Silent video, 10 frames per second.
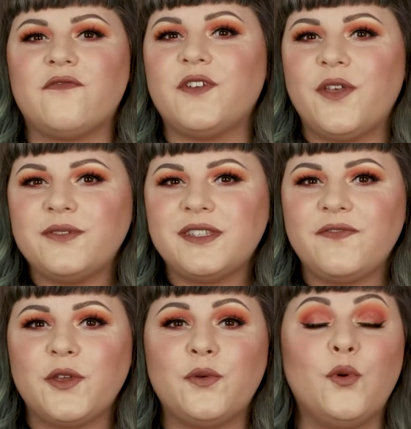For those
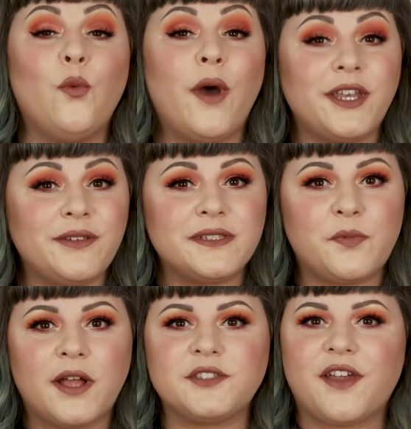of you who want to use
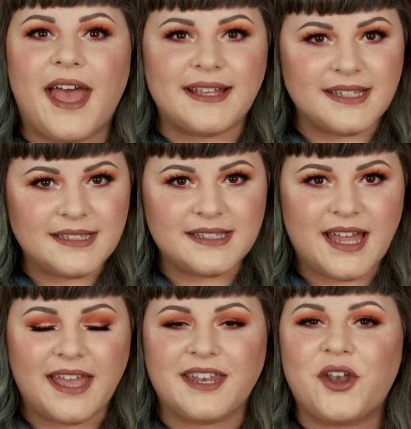bronzer as it's
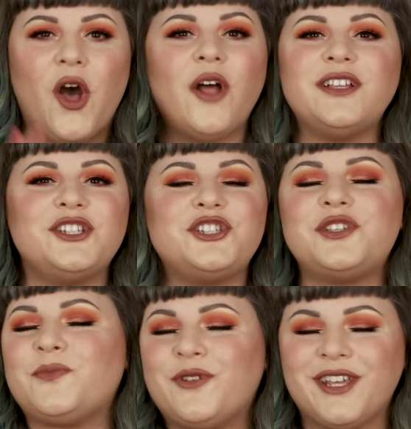designed in all its
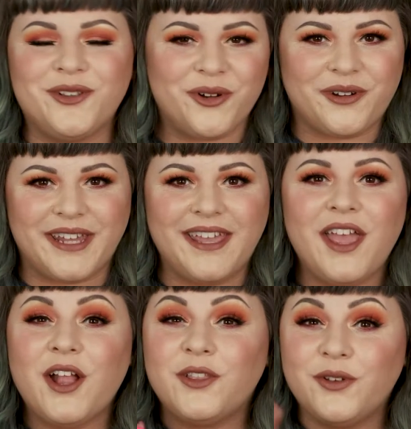shimmery glory,
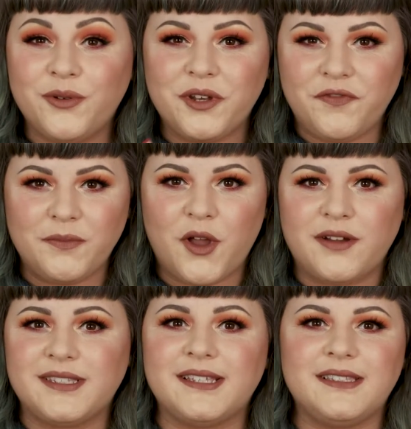Laguna from
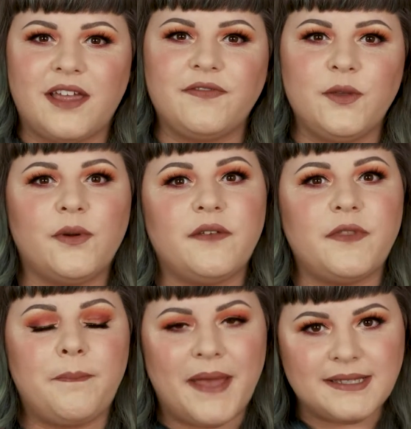NARS is definitely one of
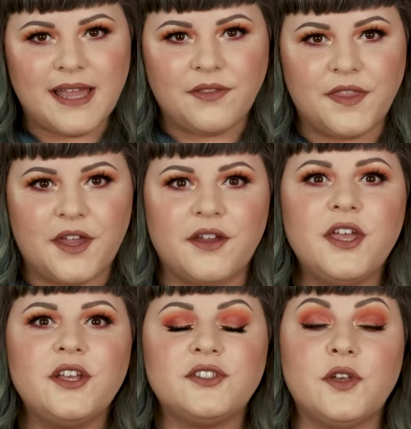the best out there,
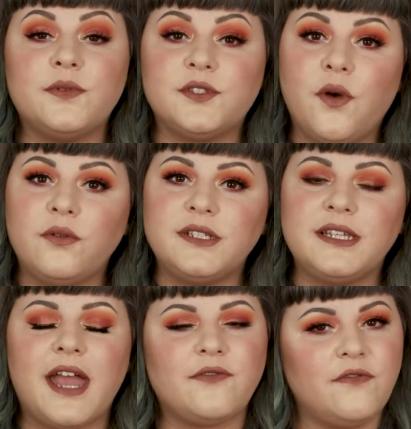so is
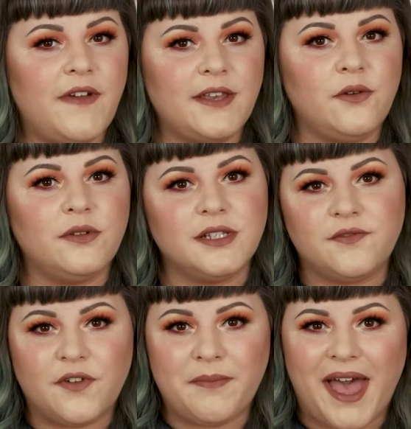Golden and Refined Golden from